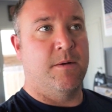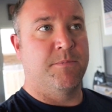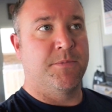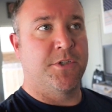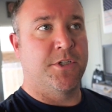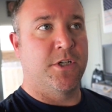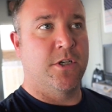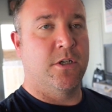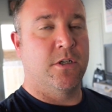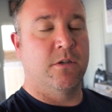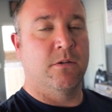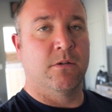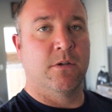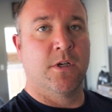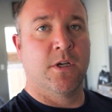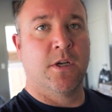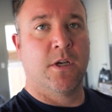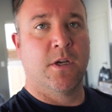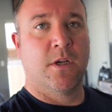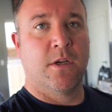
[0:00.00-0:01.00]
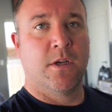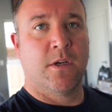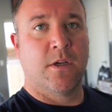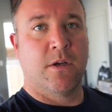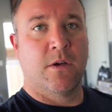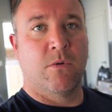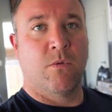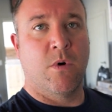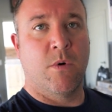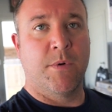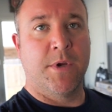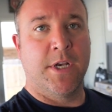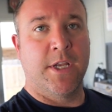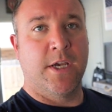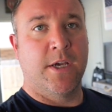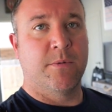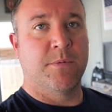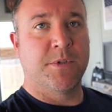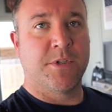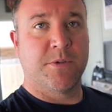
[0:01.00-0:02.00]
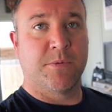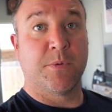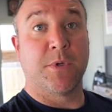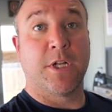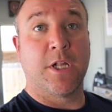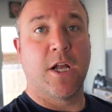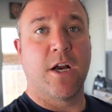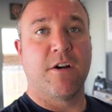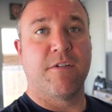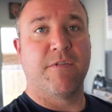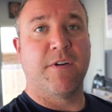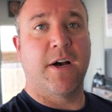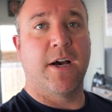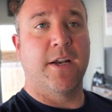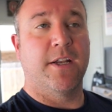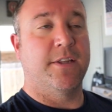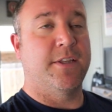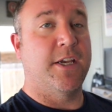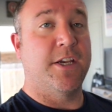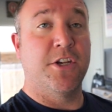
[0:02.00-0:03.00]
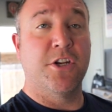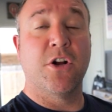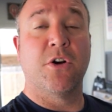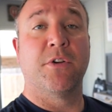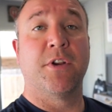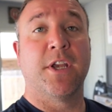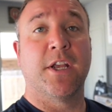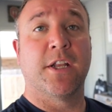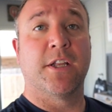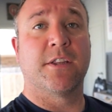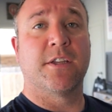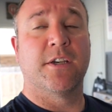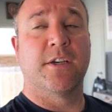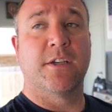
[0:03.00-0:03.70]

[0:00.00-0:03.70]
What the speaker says: So what we did was we clarified it that you don't need it.